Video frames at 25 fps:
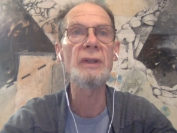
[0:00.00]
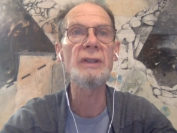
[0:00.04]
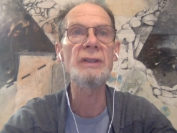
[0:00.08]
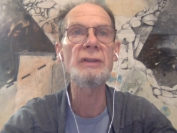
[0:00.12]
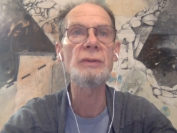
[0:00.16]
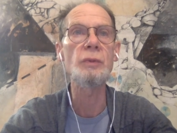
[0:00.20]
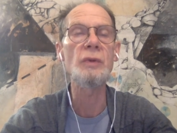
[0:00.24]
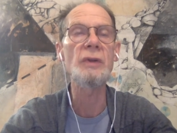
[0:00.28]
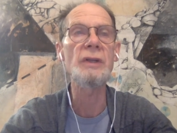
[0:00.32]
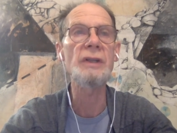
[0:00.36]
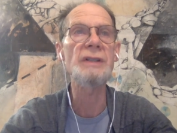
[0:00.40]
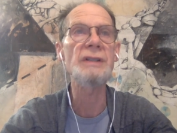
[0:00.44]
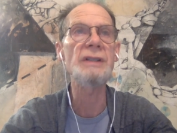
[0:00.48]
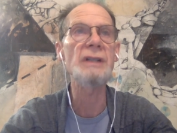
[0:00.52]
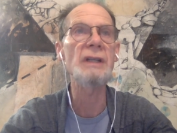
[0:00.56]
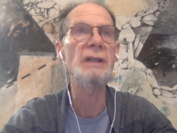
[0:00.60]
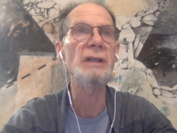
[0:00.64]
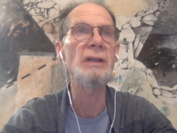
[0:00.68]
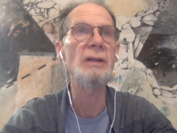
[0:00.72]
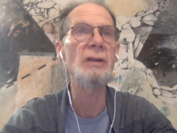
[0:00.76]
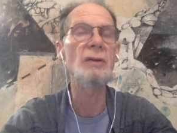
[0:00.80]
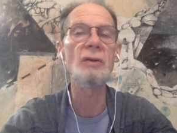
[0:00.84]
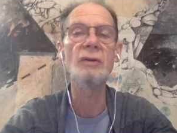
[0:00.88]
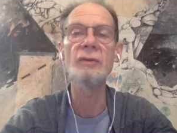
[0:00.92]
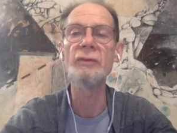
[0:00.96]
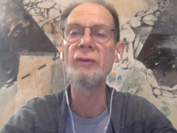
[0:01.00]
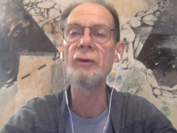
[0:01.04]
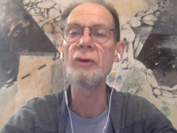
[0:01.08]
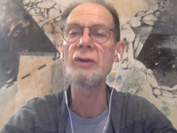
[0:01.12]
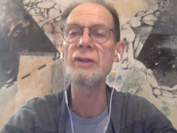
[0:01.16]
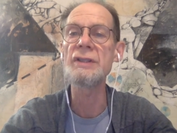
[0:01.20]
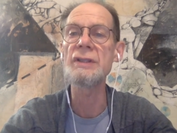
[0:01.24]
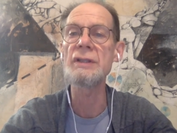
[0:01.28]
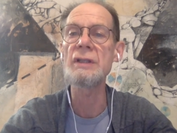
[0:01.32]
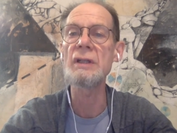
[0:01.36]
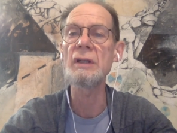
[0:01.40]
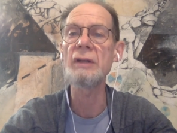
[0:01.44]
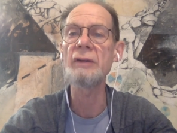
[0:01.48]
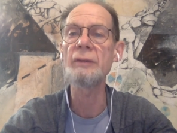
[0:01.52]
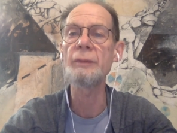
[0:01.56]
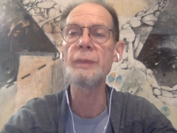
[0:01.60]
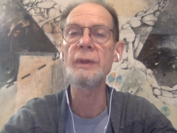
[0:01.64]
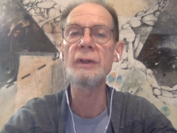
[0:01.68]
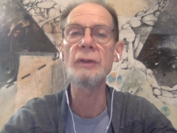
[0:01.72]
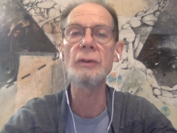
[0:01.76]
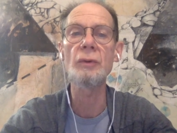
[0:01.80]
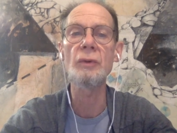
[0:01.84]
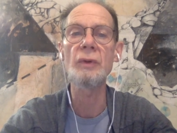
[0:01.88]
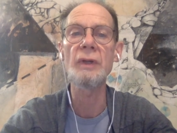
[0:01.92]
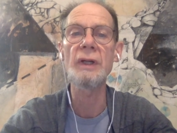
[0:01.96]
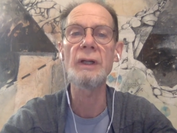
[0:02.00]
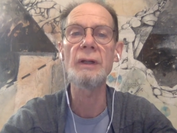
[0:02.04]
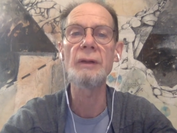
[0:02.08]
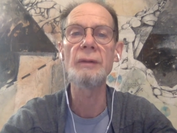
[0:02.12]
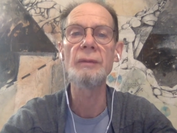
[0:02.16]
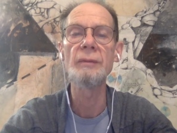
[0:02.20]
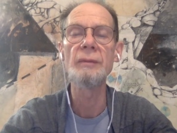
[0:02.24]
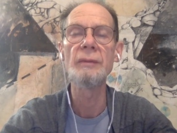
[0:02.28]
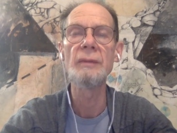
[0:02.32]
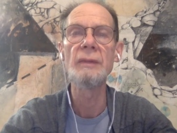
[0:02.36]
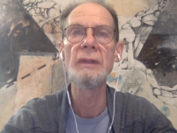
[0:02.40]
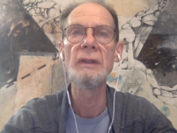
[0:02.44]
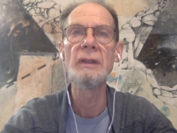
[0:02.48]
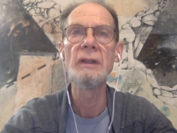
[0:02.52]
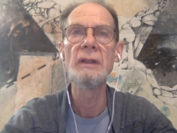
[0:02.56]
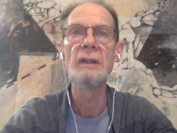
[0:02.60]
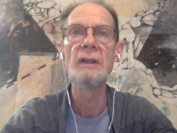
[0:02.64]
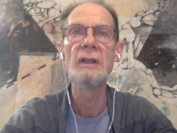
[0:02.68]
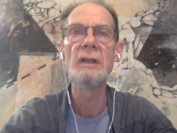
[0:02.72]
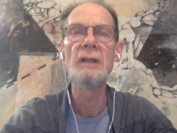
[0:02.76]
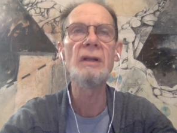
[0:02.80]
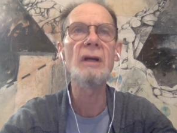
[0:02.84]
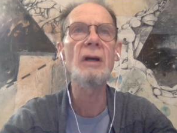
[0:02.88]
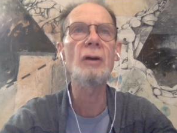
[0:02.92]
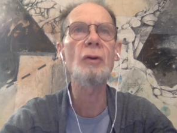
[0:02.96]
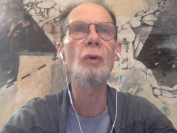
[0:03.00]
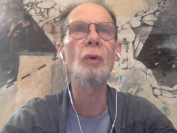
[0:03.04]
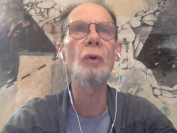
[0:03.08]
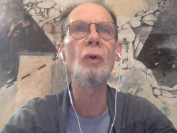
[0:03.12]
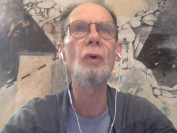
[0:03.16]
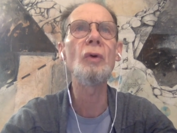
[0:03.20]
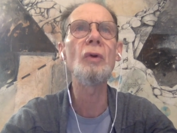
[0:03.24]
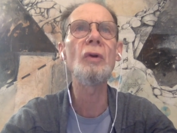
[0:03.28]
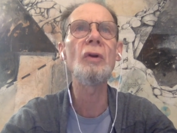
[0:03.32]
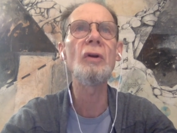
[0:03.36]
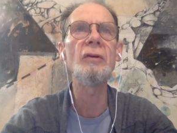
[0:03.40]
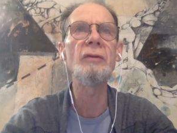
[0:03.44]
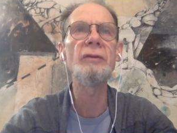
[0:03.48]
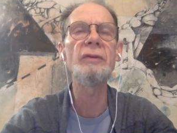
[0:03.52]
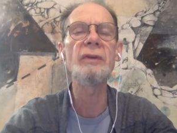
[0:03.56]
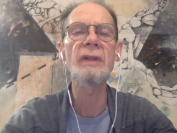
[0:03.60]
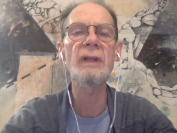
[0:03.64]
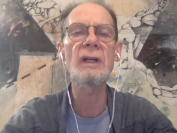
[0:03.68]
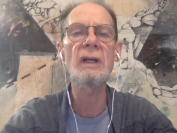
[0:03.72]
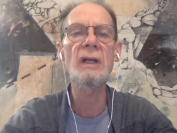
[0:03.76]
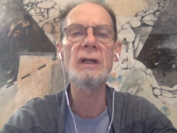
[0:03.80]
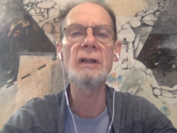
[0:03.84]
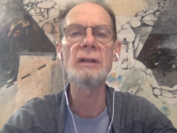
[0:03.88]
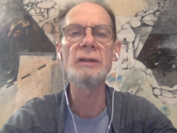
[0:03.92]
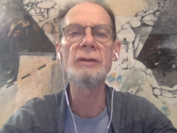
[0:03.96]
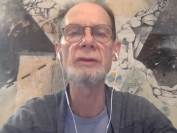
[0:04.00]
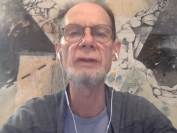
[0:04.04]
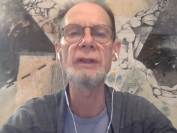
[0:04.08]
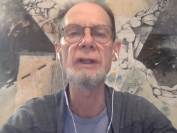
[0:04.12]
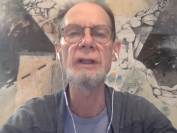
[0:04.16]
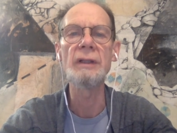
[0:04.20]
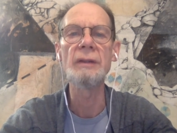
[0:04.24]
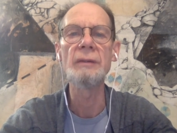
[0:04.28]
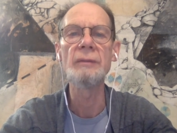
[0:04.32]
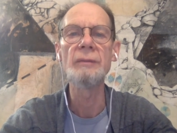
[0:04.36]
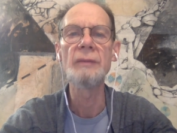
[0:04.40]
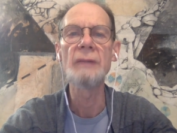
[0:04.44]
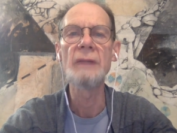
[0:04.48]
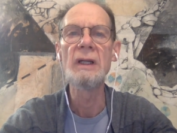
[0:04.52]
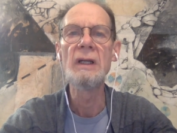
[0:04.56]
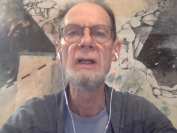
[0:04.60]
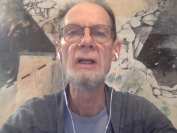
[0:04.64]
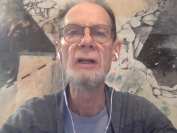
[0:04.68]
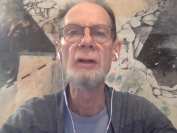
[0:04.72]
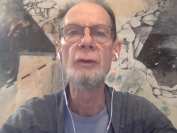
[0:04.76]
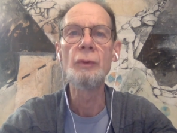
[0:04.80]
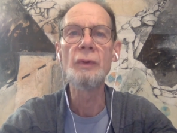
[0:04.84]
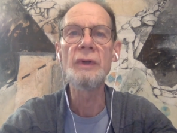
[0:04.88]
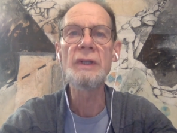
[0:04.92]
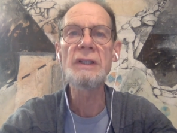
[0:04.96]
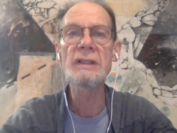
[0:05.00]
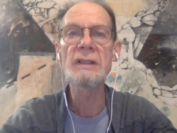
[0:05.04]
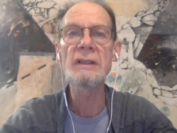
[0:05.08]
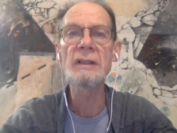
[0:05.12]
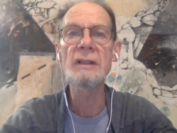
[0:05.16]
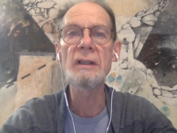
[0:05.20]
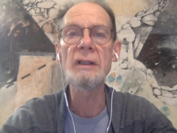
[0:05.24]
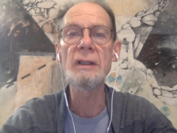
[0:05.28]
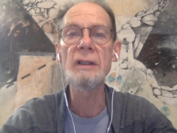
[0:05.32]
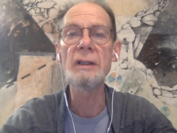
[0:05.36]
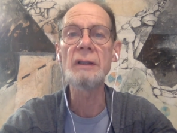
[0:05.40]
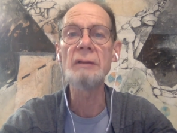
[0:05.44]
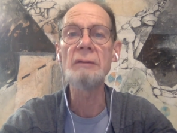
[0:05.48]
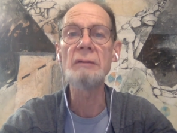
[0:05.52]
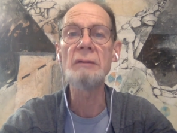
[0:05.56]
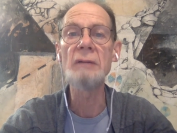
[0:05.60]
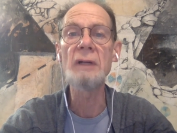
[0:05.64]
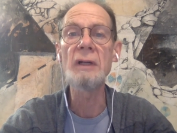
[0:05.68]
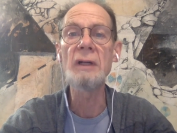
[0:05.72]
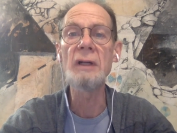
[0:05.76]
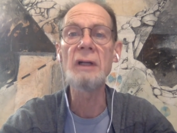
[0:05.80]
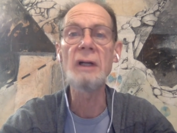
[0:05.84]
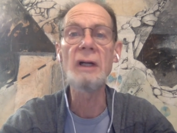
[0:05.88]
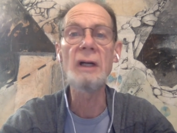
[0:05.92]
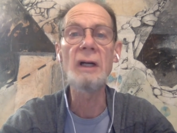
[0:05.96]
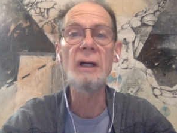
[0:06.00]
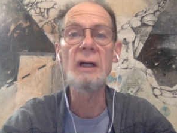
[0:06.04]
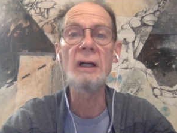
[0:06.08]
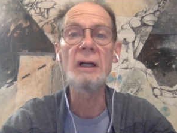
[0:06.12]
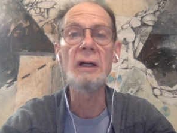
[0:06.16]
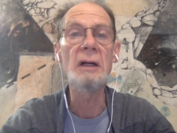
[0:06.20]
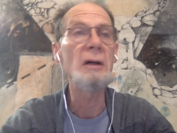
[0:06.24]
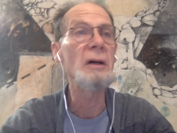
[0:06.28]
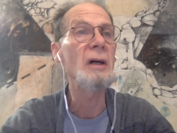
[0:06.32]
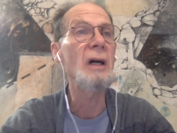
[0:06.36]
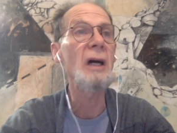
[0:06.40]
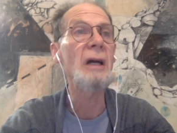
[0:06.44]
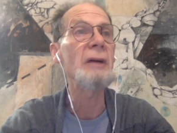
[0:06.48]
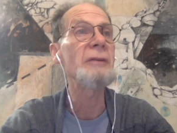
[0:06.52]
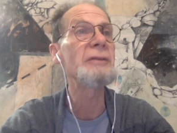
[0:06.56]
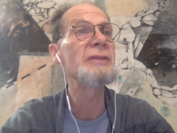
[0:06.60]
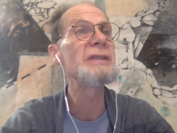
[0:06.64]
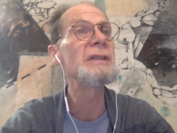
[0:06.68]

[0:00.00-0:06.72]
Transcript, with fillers: his works at the University of Pretoria. They're all over the country. Recently, uh, I've